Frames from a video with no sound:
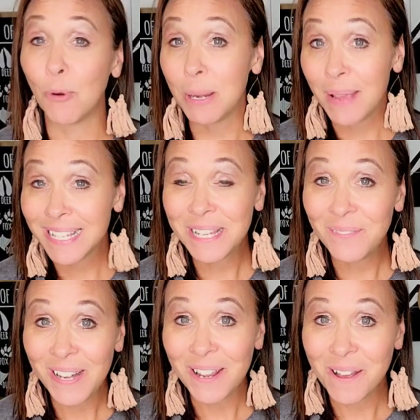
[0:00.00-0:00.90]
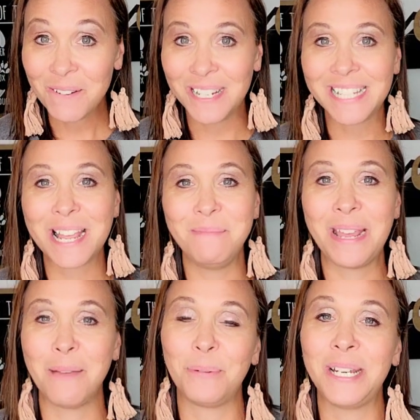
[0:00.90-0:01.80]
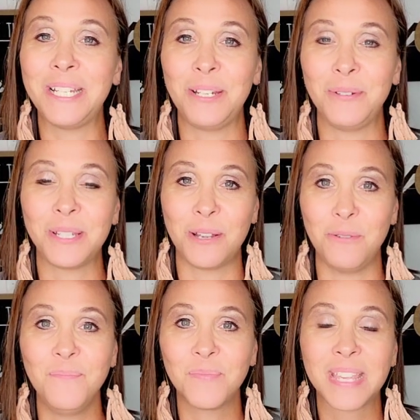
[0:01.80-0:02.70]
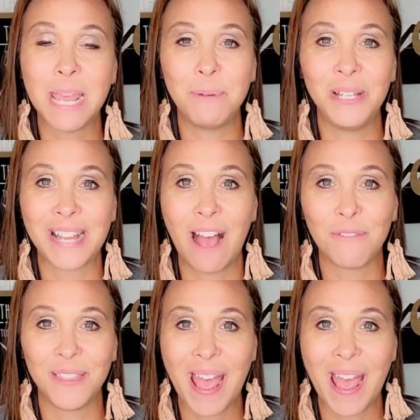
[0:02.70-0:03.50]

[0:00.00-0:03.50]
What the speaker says: morning basket video is coming up pretty soon, so keep a lookout for